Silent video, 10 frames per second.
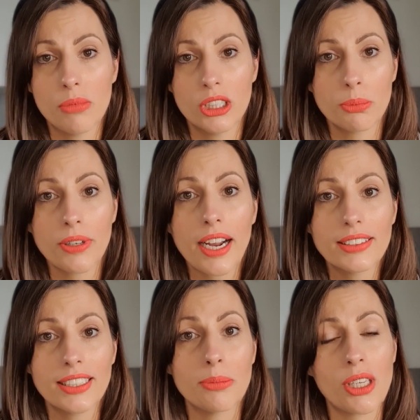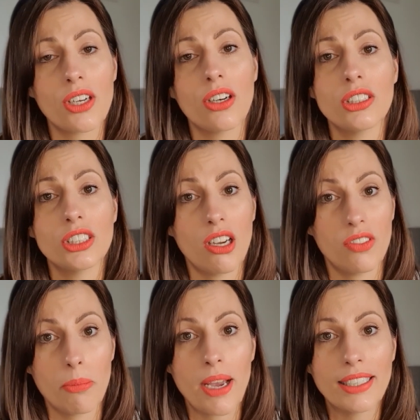much practice because
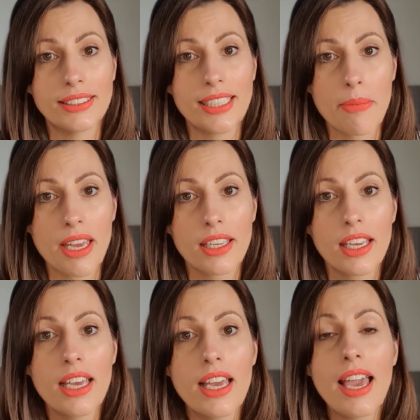of the pandemic.